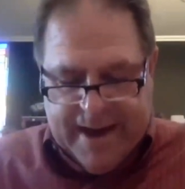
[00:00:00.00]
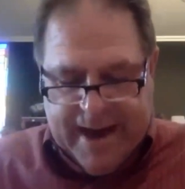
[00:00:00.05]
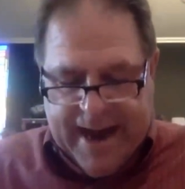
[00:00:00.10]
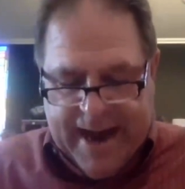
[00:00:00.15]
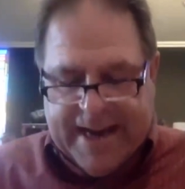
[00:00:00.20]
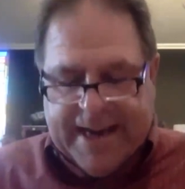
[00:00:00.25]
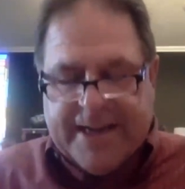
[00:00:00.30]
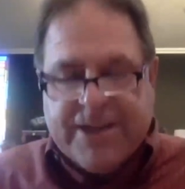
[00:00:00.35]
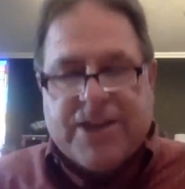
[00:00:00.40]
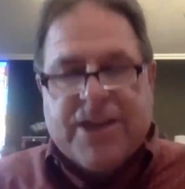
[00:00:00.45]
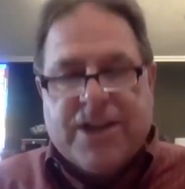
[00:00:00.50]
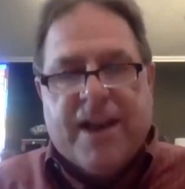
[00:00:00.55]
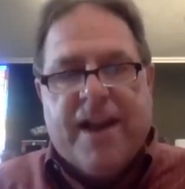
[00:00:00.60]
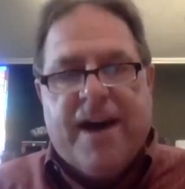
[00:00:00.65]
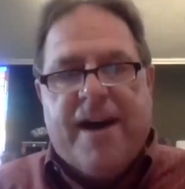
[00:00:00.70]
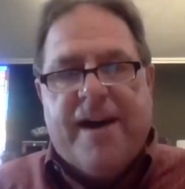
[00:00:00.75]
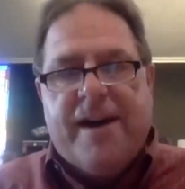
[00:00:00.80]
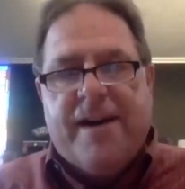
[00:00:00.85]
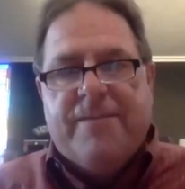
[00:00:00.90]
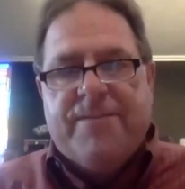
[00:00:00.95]
and His
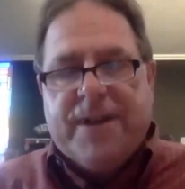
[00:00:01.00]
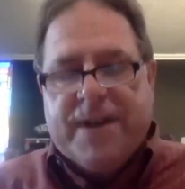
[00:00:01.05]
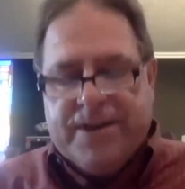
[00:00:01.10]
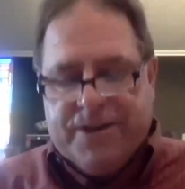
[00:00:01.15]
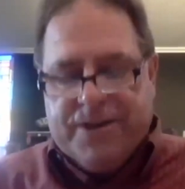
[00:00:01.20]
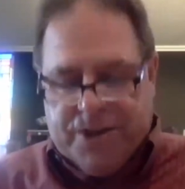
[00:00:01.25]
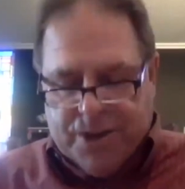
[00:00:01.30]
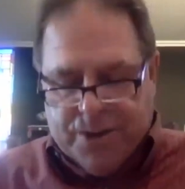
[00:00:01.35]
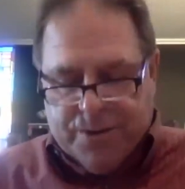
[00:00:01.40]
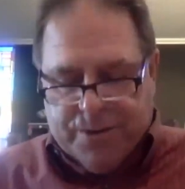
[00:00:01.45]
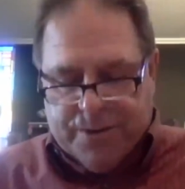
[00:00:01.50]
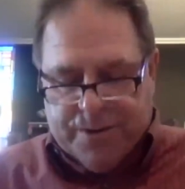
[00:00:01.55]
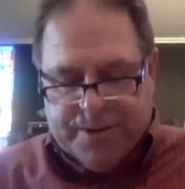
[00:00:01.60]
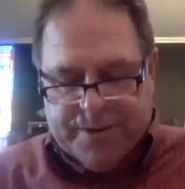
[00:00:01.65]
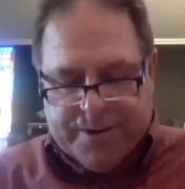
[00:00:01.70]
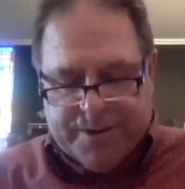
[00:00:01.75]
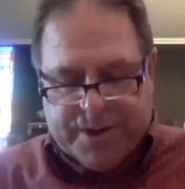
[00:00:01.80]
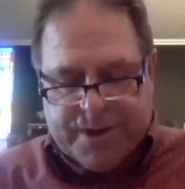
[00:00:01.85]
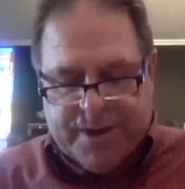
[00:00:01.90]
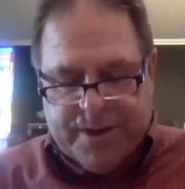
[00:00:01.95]
love
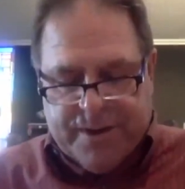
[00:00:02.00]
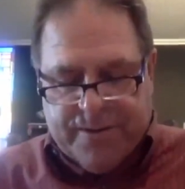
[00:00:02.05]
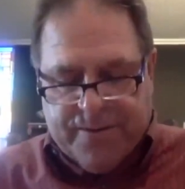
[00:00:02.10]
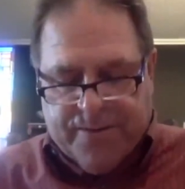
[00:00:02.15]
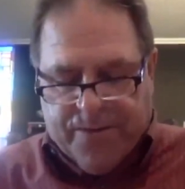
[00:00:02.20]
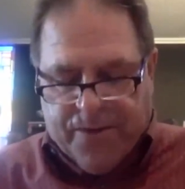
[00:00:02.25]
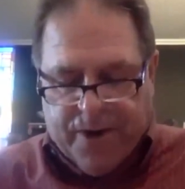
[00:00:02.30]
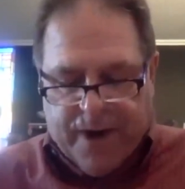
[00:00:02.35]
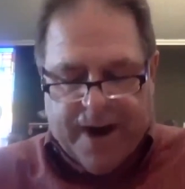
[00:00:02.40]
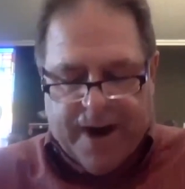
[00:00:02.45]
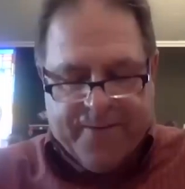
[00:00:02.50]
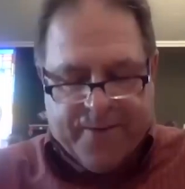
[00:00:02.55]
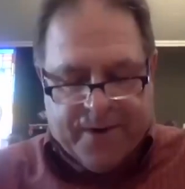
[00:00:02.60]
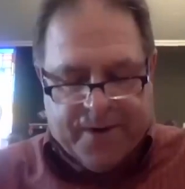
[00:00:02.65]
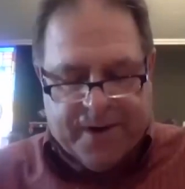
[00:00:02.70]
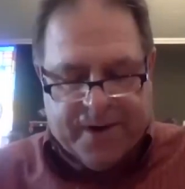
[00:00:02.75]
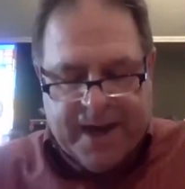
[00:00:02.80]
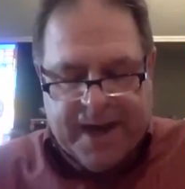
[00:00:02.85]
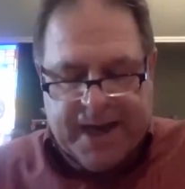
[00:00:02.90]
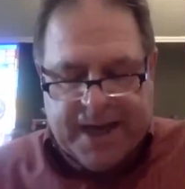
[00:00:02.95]
endures
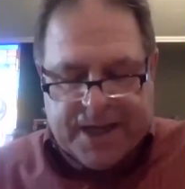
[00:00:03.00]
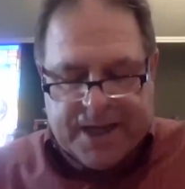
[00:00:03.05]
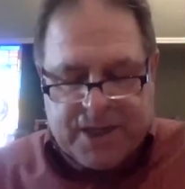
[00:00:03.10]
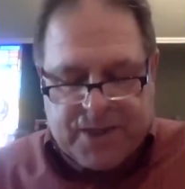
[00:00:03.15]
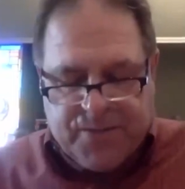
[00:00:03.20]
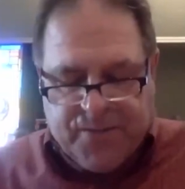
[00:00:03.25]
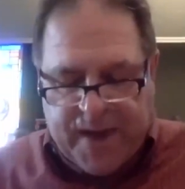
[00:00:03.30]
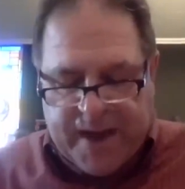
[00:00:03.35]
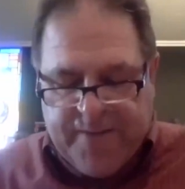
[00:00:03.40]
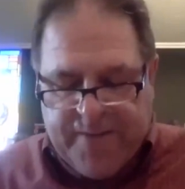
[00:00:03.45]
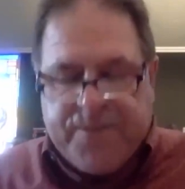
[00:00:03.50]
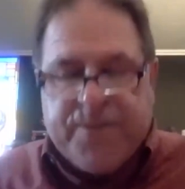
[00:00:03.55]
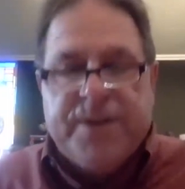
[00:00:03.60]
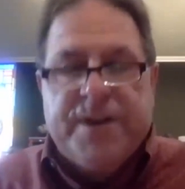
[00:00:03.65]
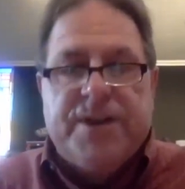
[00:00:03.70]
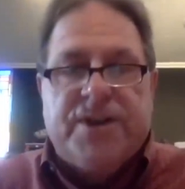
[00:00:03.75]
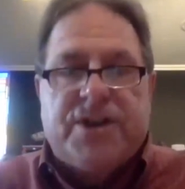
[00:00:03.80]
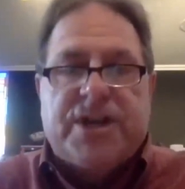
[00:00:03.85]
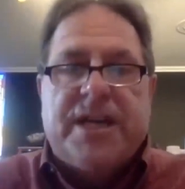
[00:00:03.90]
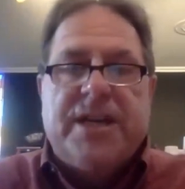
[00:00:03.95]
forever. His
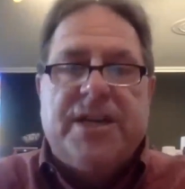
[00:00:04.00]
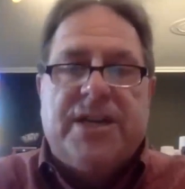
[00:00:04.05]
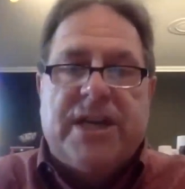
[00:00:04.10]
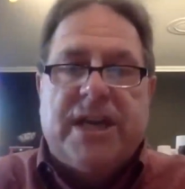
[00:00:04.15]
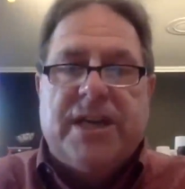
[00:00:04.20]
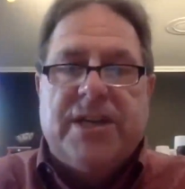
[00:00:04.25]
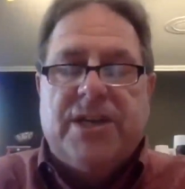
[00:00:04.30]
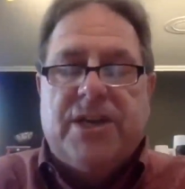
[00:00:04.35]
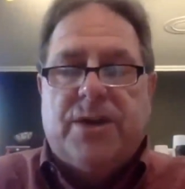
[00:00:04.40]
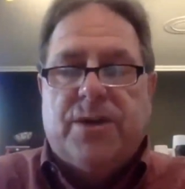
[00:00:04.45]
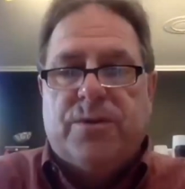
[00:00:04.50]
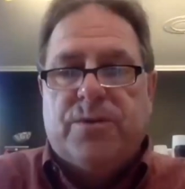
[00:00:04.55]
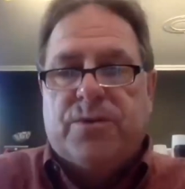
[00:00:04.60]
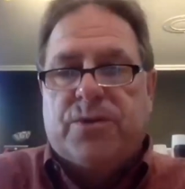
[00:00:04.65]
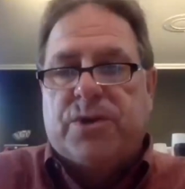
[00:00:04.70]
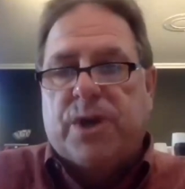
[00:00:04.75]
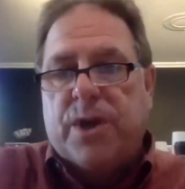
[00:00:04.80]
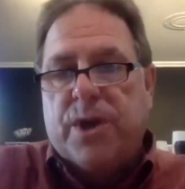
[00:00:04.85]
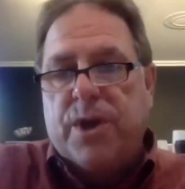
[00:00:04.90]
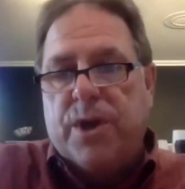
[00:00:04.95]
faithfulness
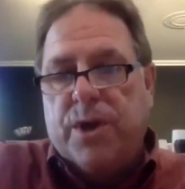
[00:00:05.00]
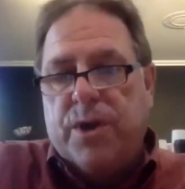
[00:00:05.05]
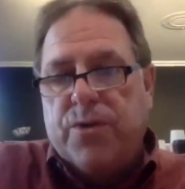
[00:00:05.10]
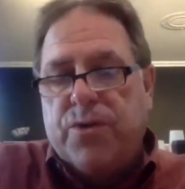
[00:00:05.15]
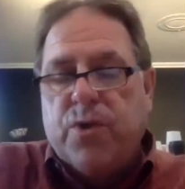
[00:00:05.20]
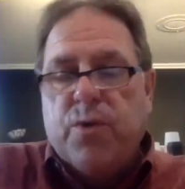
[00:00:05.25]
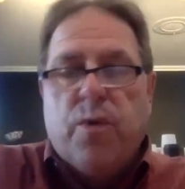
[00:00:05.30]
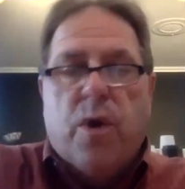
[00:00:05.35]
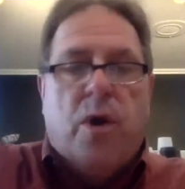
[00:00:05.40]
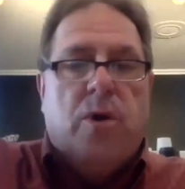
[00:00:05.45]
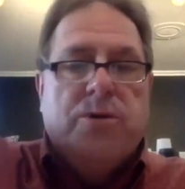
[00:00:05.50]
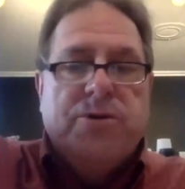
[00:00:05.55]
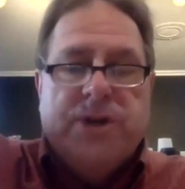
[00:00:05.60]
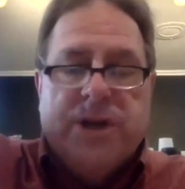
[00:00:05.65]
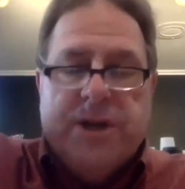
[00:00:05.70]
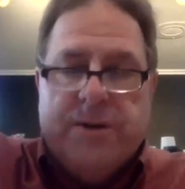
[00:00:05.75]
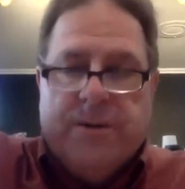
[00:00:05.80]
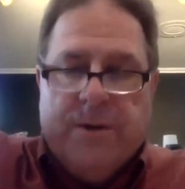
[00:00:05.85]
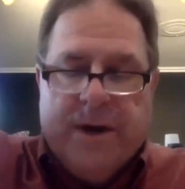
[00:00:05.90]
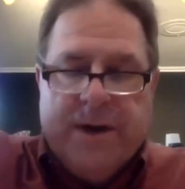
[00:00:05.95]
continues through all
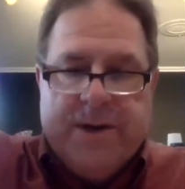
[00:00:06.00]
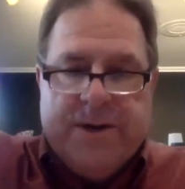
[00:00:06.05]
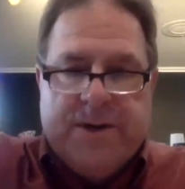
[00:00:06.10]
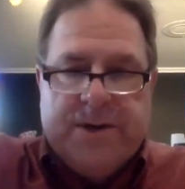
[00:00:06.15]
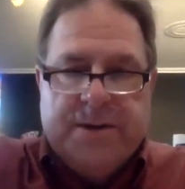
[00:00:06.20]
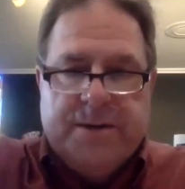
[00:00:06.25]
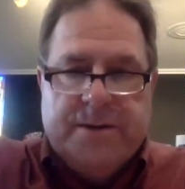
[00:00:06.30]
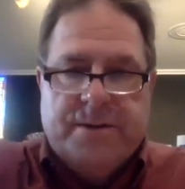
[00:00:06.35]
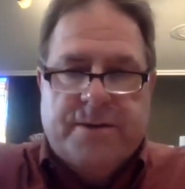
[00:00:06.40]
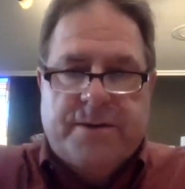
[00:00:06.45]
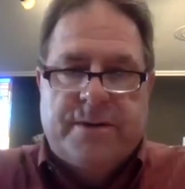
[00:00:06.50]
generations.